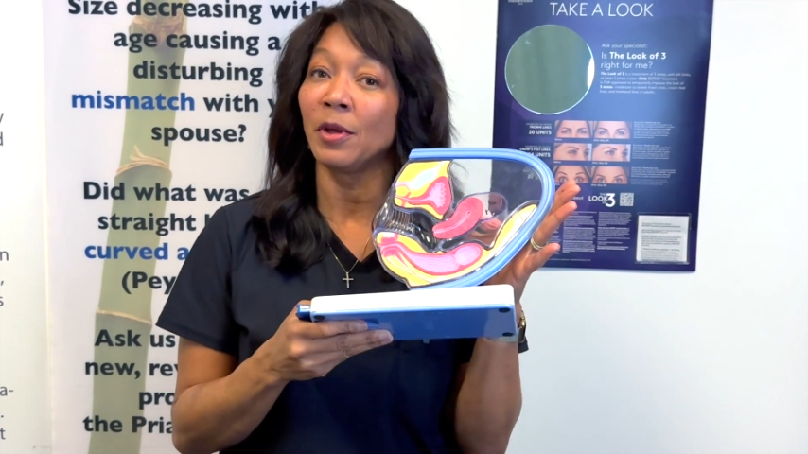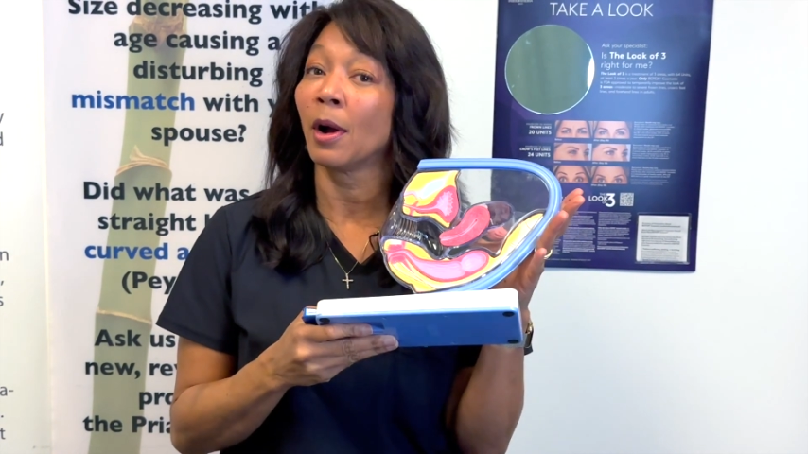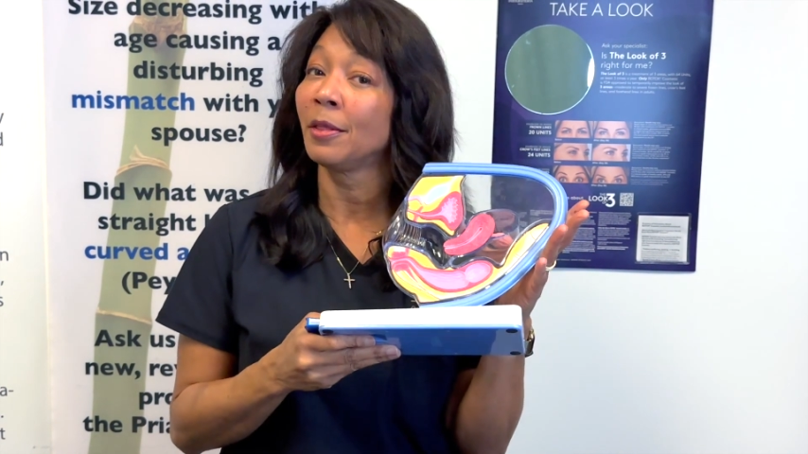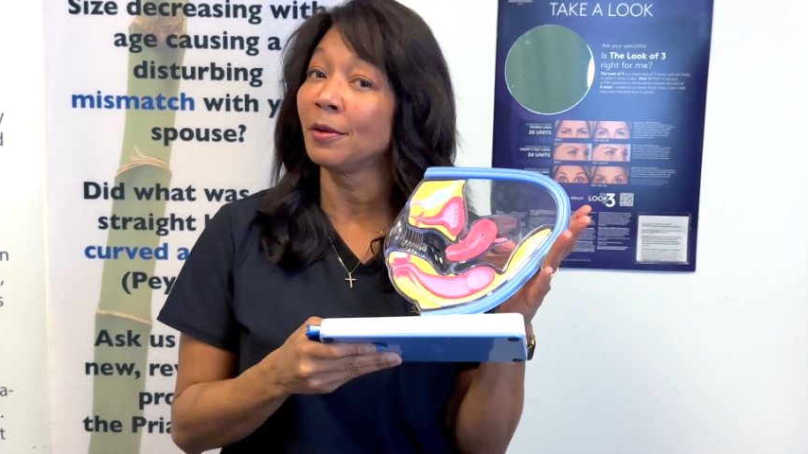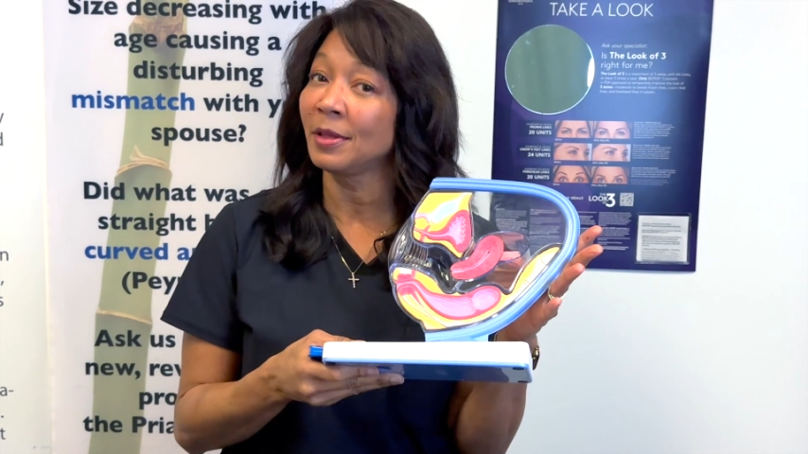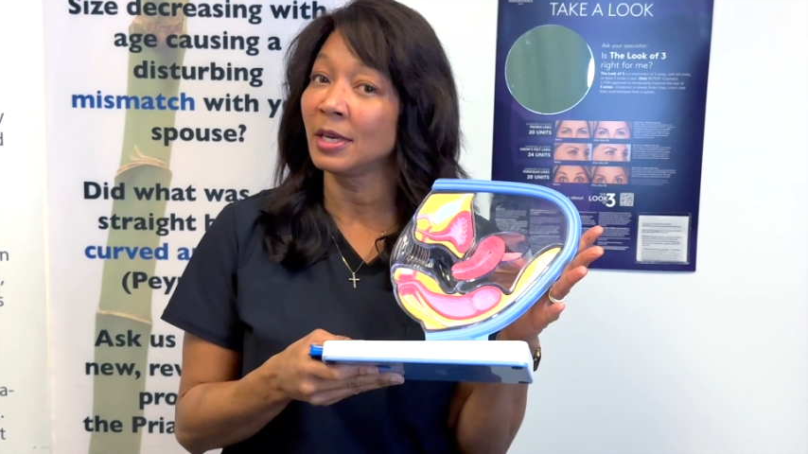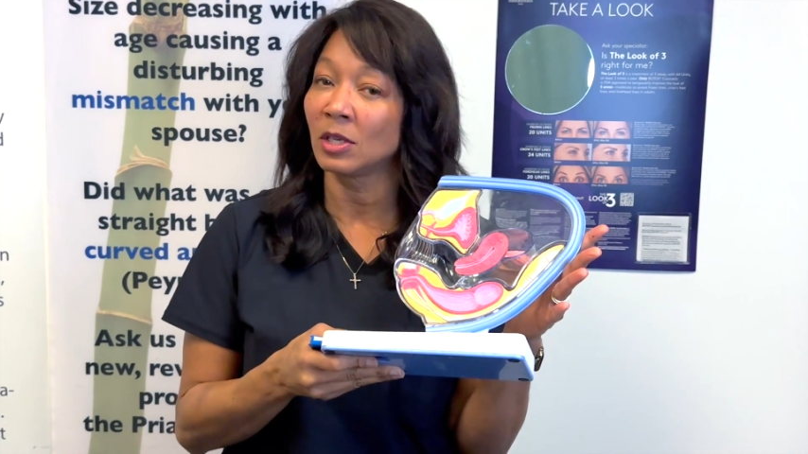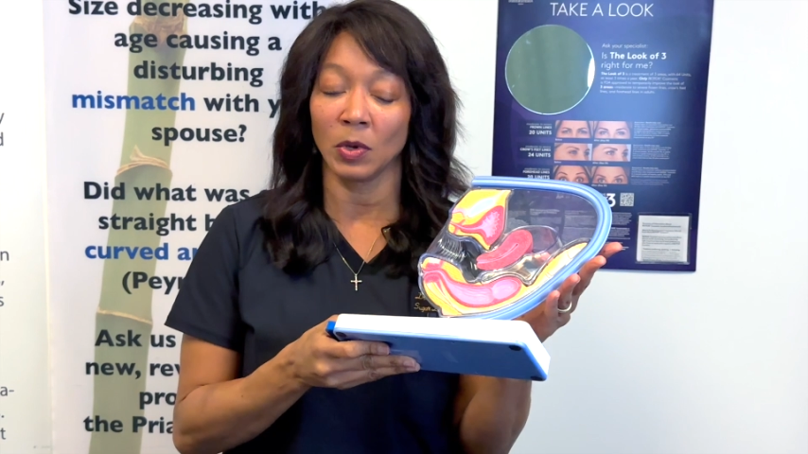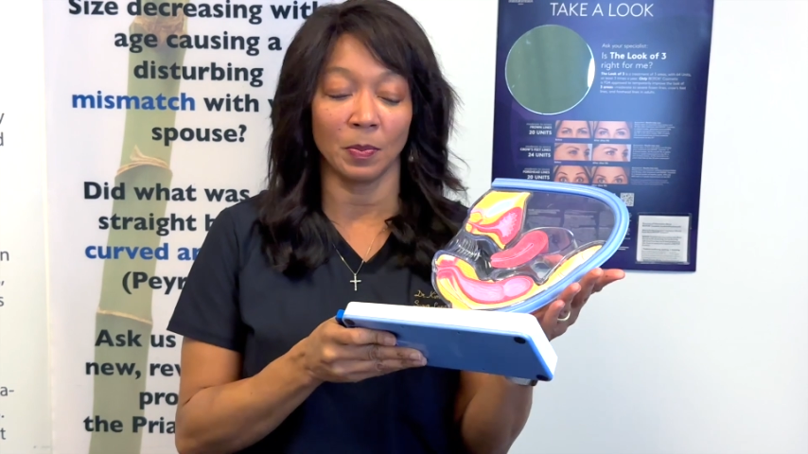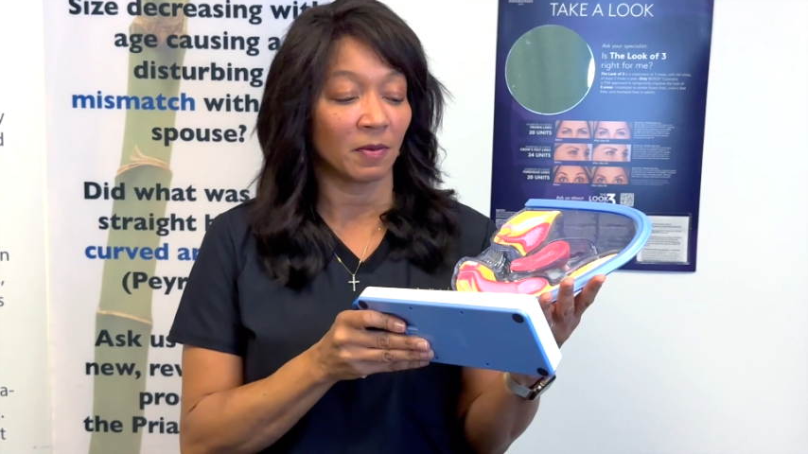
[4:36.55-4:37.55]
there are other things
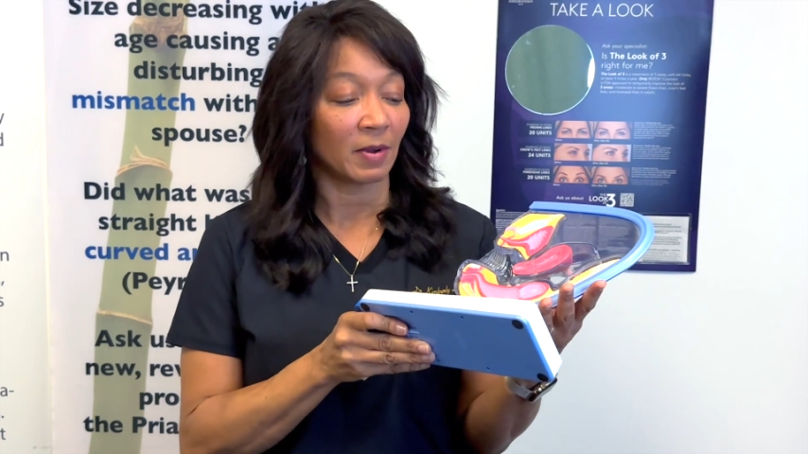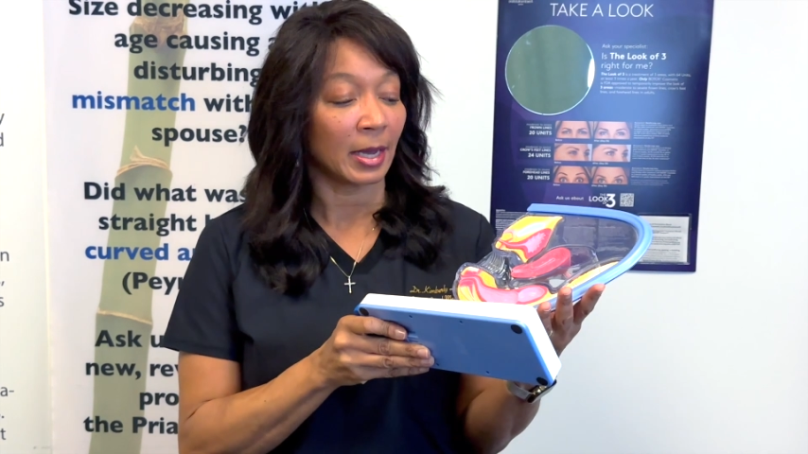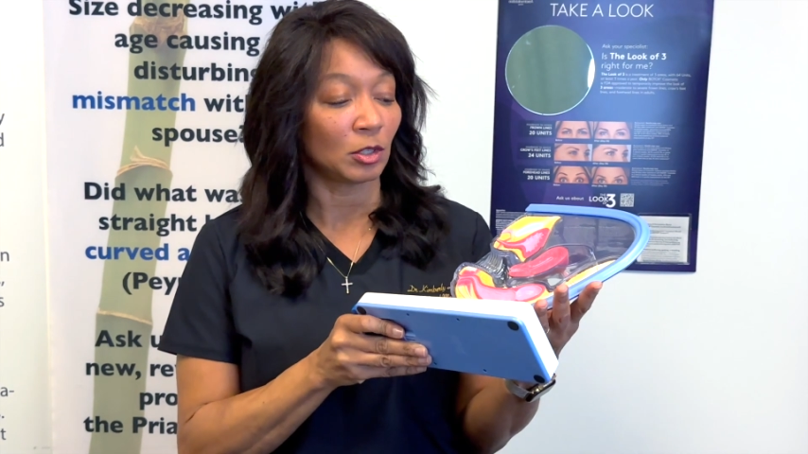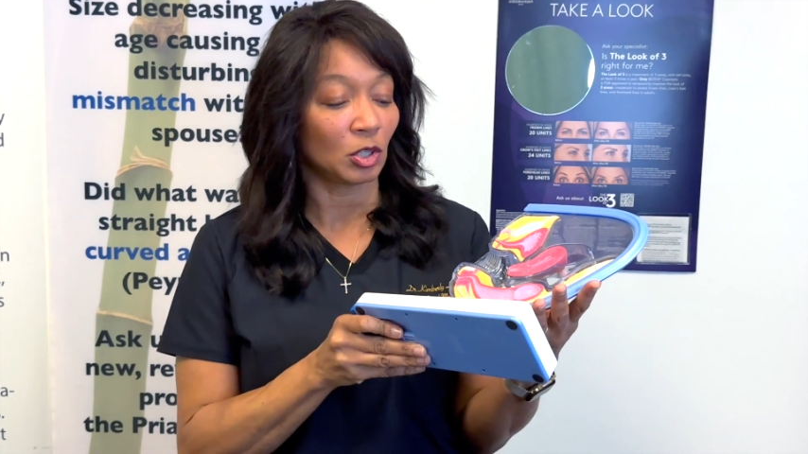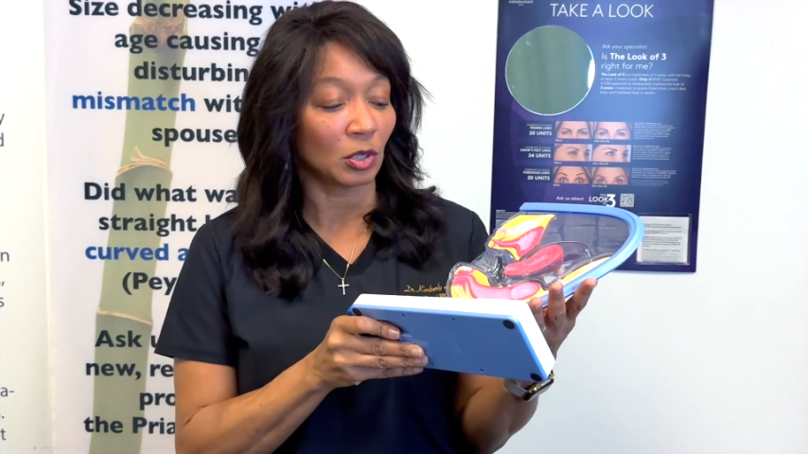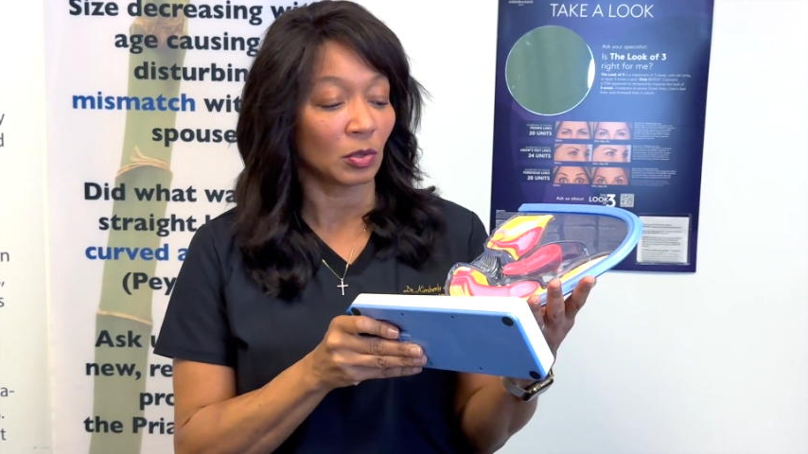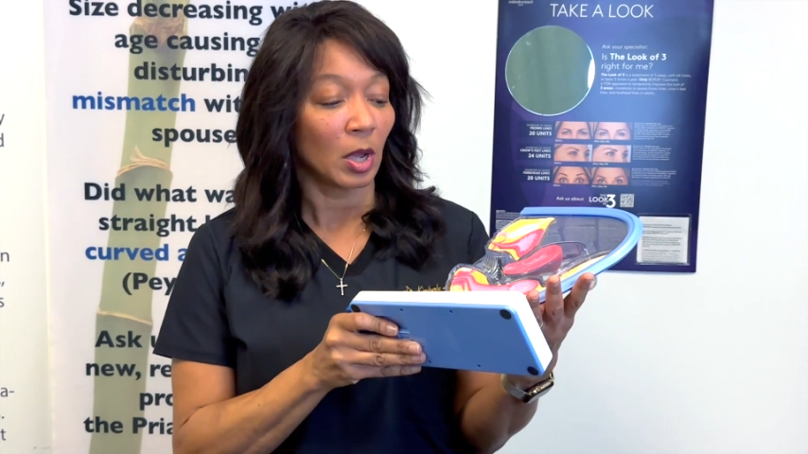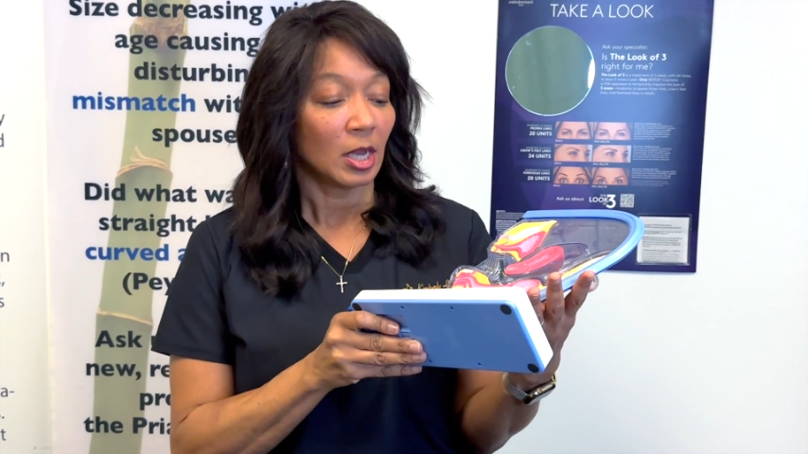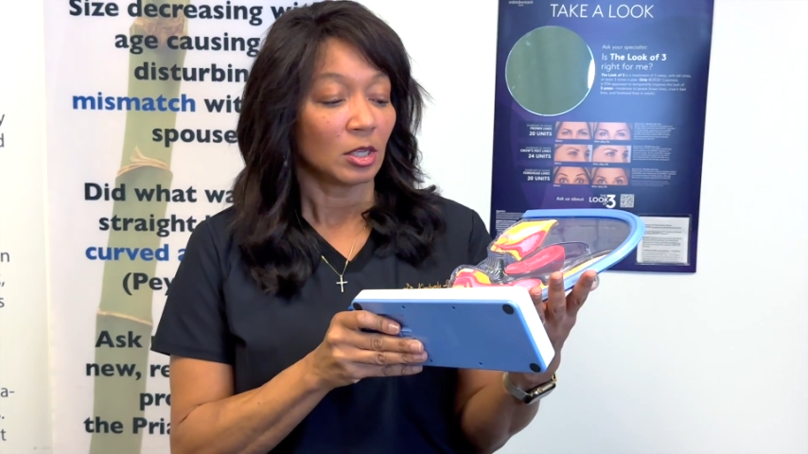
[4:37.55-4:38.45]
that we provide too.